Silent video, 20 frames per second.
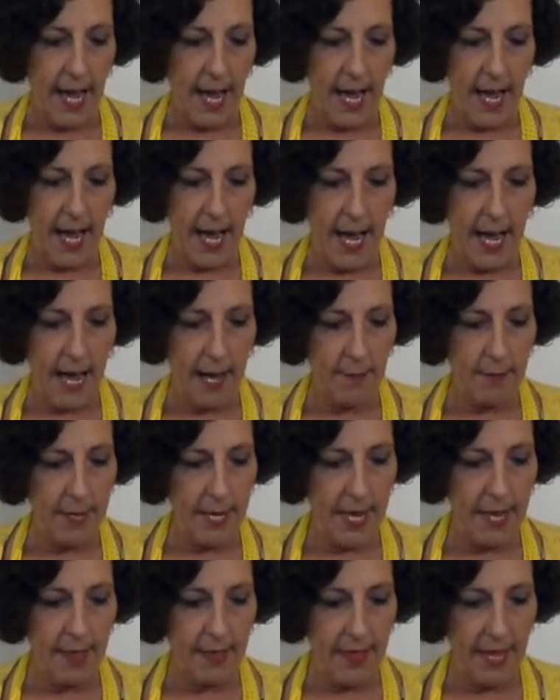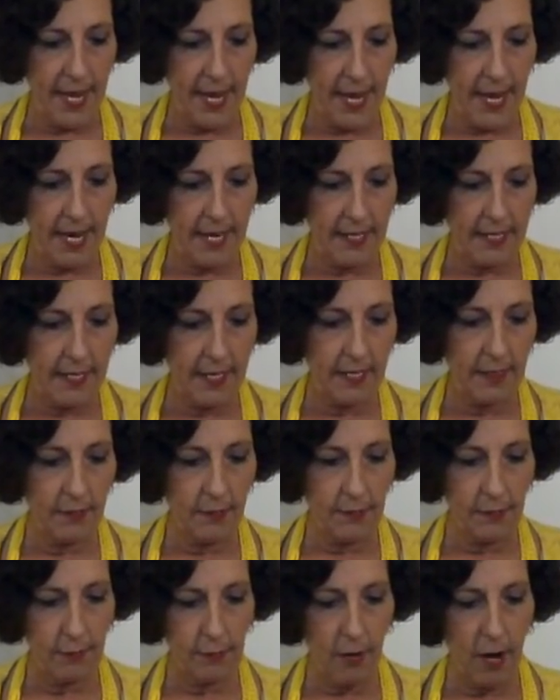And then
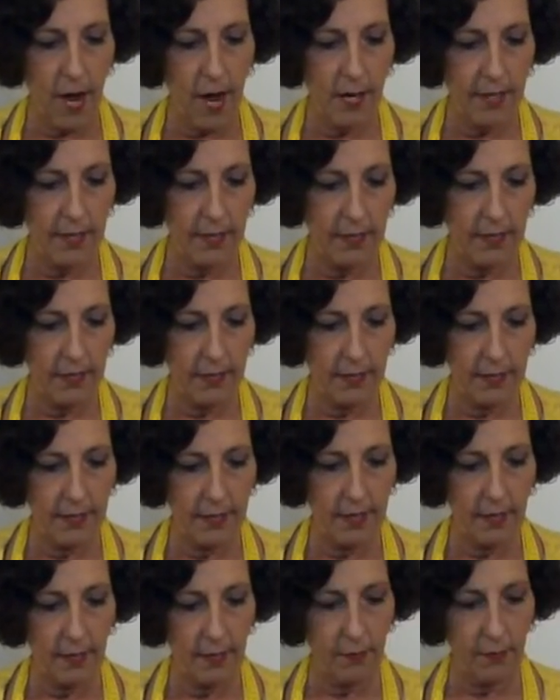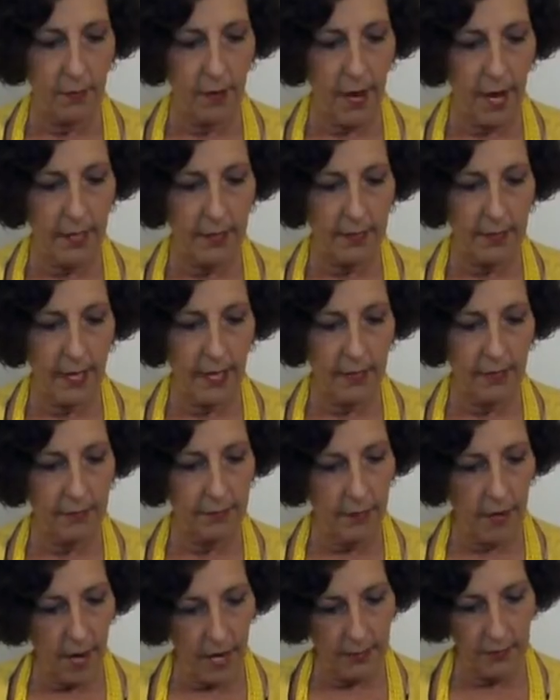Rock
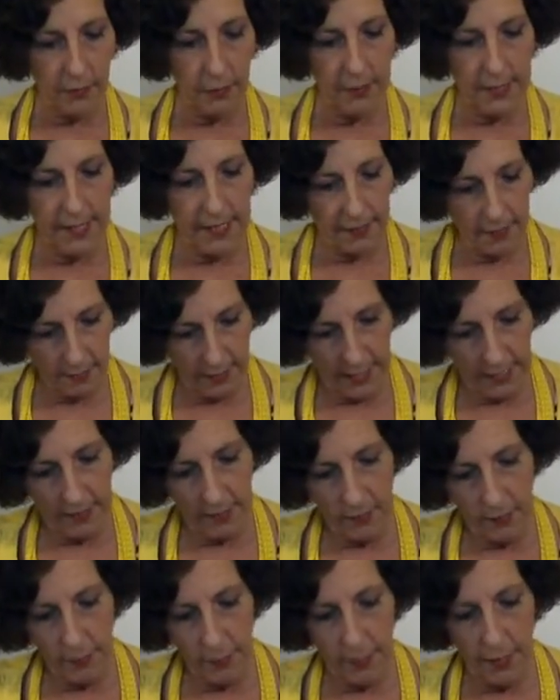Love Rock 23.